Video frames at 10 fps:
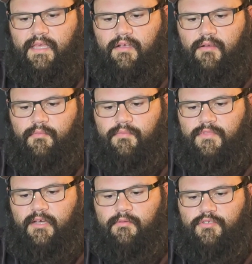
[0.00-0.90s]
They are
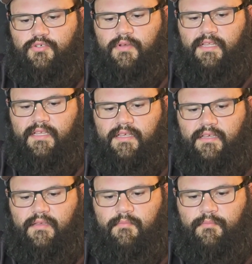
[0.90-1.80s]
double jointed
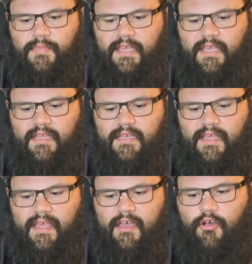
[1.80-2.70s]

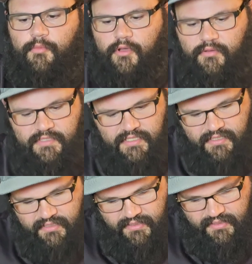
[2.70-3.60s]
pinned elbows.